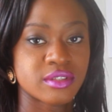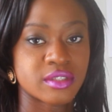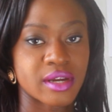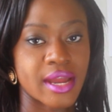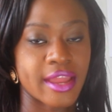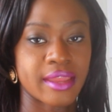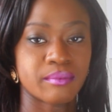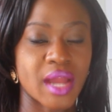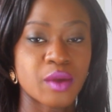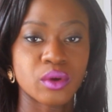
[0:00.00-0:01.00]
You know,
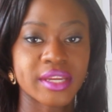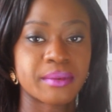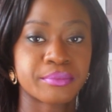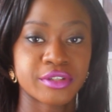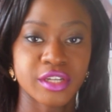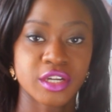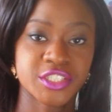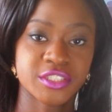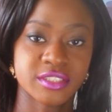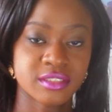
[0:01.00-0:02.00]
I work in
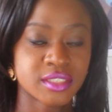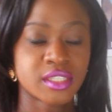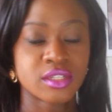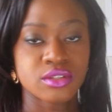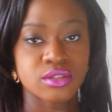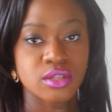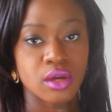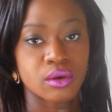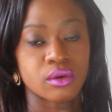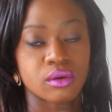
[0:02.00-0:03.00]
production,
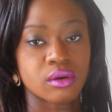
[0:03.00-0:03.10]
so